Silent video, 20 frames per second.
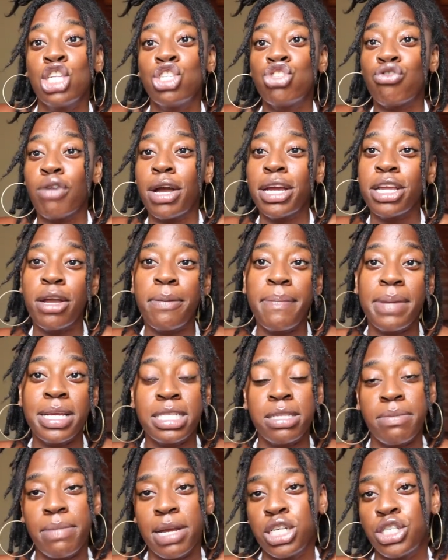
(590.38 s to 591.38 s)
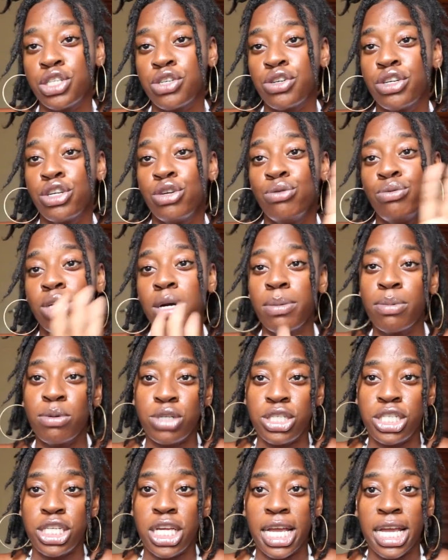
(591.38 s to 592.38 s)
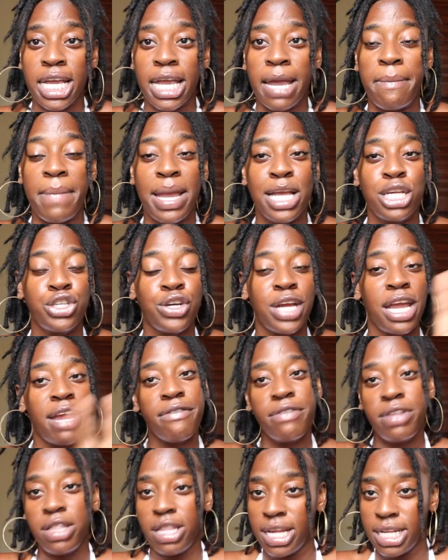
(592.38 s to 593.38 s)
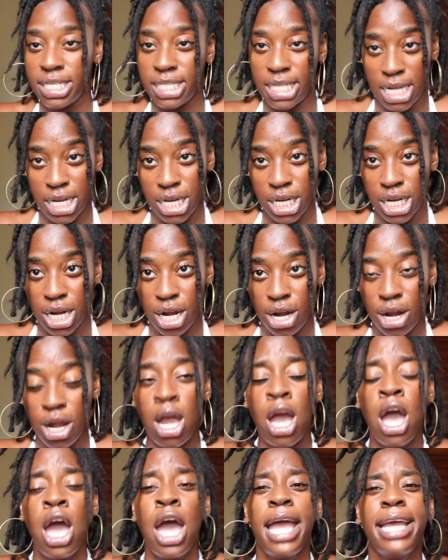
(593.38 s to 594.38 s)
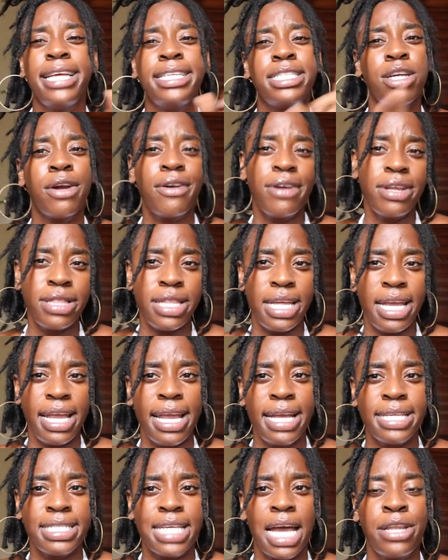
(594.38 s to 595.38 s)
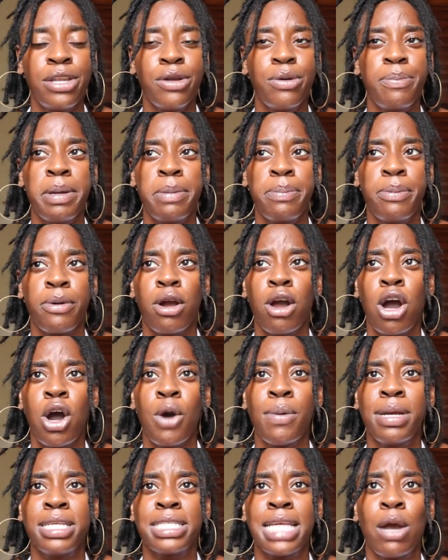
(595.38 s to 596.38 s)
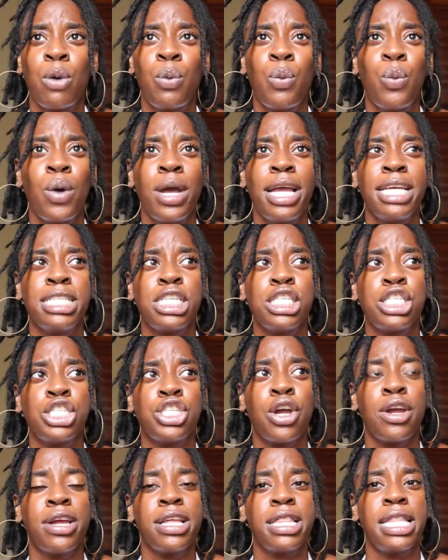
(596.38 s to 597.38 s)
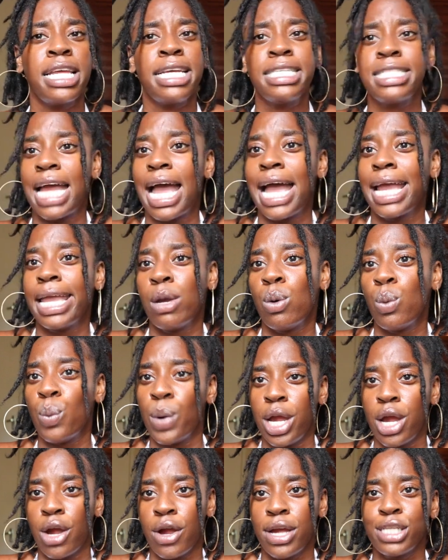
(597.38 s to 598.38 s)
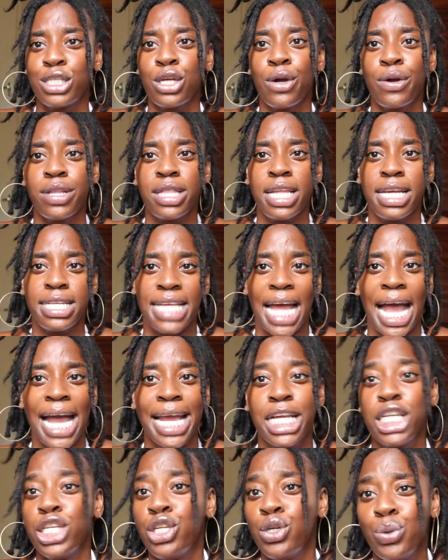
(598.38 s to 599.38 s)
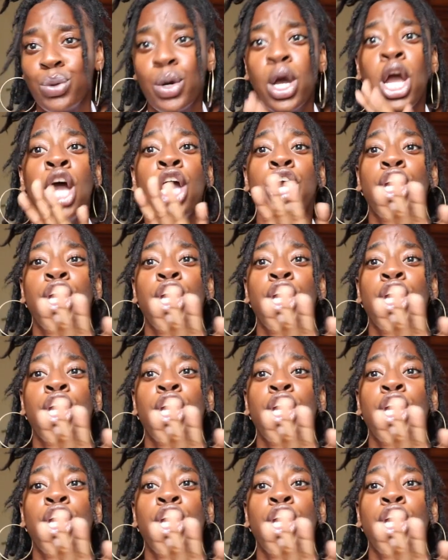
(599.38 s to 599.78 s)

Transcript: Try your best to make sure you double check and make sure everything's in there. It's certain things, I know people are always like, is it certain things that I can wear and certain things that I can do?